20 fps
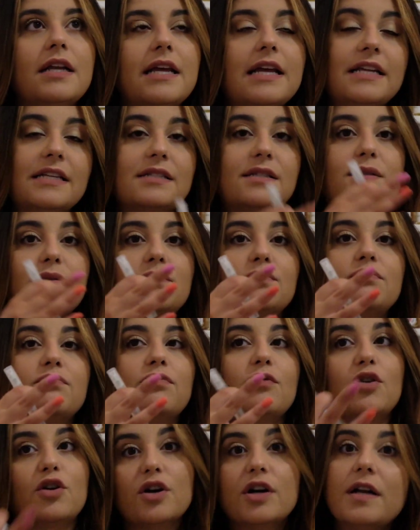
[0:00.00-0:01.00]
is
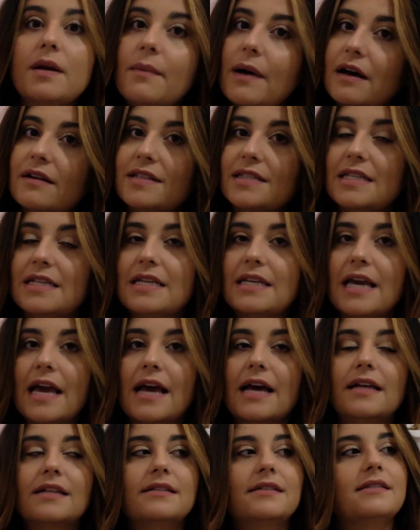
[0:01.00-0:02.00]
good about
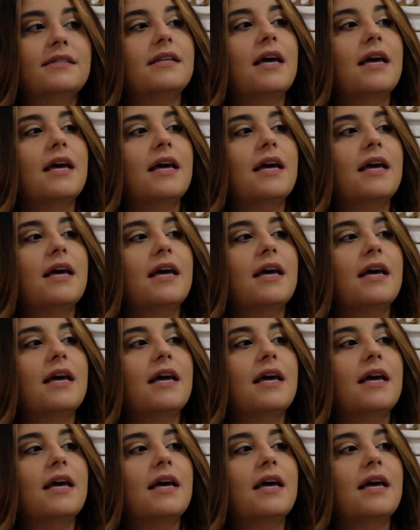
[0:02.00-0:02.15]
decants